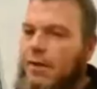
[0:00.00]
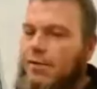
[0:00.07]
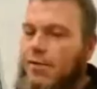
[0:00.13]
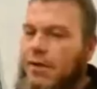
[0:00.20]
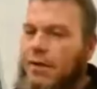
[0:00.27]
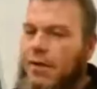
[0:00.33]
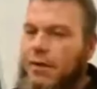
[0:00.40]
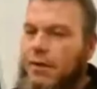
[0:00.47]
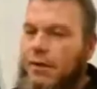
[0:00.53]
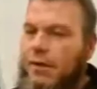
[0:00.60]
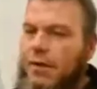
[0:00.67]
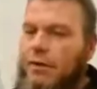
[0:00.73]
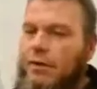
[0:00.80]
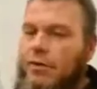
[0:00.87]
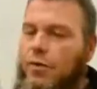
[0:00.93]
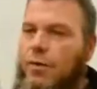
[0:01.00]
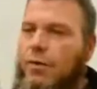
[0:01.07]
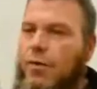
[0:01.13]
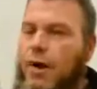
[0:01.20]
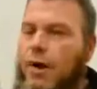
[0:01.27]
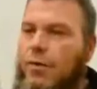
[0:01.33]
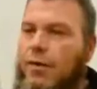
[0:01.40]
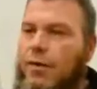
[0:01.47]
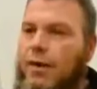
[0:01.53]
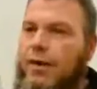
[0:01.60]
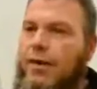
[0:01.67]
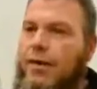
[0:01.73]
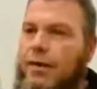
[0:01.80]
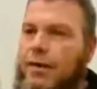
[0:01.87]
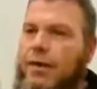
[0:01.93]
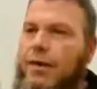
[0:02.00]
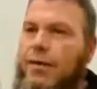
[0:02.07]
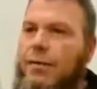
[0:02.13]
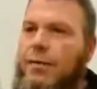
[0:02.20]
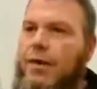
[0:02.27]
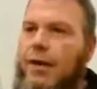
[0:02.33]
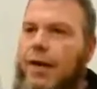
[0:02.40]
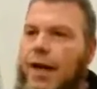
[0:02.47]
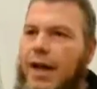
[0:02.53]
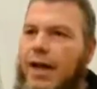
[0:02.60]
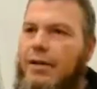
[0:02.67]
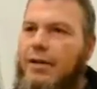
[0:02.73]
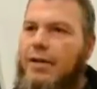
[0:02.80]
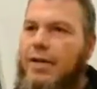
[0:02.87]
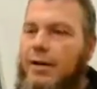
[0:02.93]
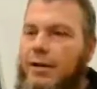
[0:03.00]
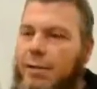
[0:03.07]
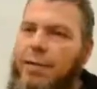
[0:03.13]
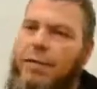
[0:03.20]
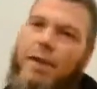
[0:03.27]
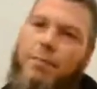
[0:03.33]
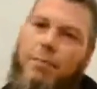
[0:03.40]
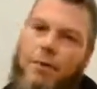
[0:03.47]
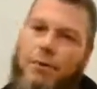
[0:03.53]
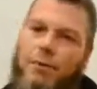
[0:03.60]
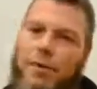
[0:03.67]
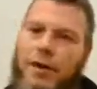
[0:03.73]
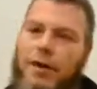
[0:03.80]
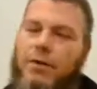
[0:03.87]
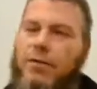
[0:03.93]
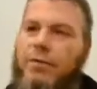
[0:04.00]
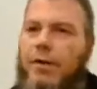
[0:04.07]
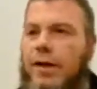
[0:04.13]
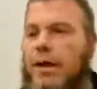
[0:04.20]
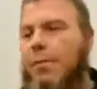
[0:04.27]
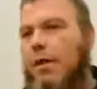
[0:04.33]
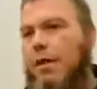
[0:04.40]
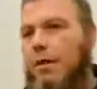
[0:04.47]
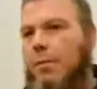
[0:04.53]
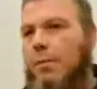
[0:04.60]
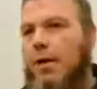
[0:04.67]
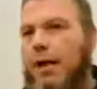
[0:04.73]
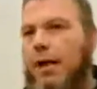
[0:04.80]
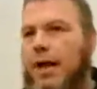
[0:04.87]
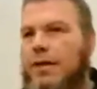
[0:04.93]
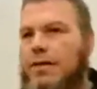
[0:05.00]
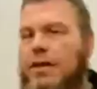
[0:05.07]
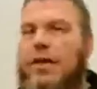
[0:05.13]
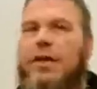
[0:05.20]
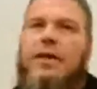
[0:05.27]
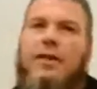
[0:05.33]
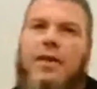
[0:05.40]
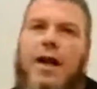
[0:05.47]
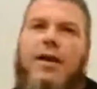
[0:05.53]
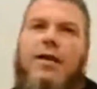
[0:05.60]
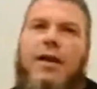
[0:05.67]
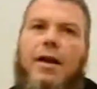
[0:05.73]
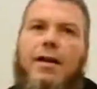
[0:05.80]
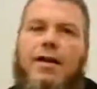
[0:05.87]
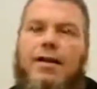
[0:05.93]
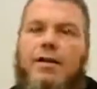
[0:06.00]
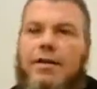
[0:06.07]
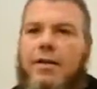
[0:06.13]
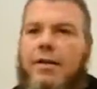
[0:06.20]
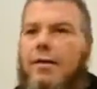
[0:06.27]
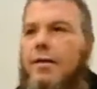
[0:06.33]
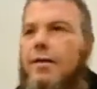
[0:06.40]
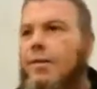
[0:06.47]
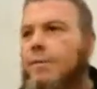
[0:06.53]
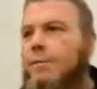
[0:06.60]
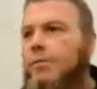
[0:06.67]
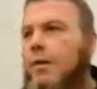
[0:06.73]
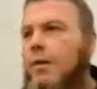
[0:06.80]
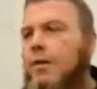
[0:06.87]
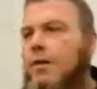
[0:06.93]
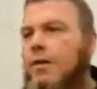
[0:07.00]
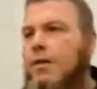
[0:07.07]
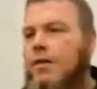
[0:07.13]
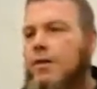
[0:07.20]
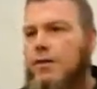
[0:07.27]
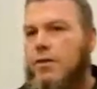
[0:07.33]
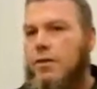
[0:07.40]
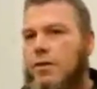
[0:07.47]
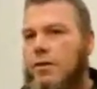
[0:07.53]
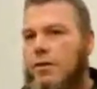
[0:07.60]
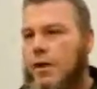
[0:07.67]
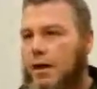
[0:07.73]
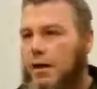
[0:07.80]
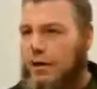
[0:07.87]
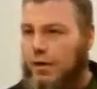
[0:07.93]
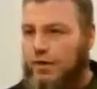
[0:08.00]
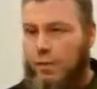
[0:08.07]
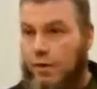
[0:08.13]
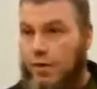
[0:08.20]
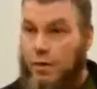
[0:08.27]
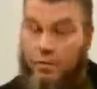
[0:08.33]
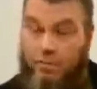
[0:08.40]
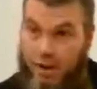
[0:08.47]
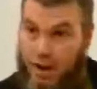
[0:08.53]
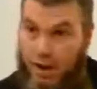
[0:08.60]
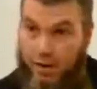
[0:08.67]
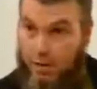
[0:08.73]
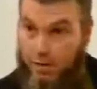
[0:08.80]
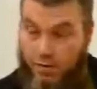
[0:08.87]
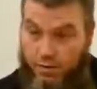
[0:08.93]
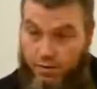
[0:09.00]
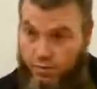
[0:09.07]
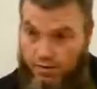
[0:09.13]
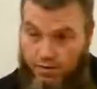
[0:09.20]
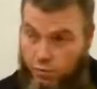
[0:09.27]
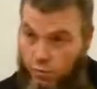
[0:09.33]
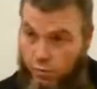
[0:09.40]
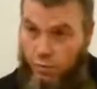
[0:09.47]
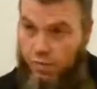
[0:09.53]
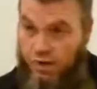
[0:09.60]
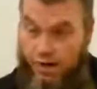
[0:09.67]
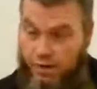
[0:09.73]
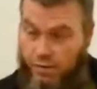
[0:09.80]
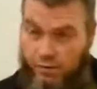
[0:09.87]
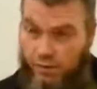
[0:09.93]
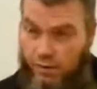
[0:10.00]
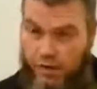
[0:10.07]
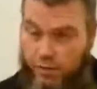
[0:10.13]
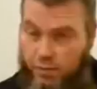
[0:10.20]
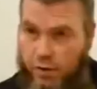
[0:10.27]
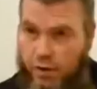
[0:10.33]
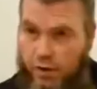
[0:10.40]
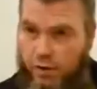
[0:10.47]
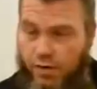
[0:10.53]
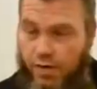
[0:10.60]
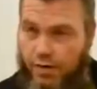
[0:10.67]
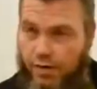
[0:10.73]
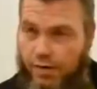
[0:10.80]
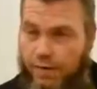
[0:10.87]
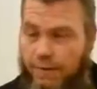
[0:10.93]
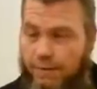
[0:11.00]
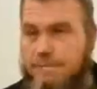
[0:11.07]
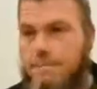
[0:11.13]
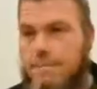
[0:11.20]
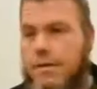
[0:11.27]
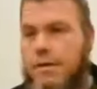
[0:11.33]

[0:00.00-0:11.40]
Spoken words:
thankfully someone drove by with a little bit of gas, and they pulled me out, gave me a little bit of gas to get to town at least. So I lived without power and running water or anything.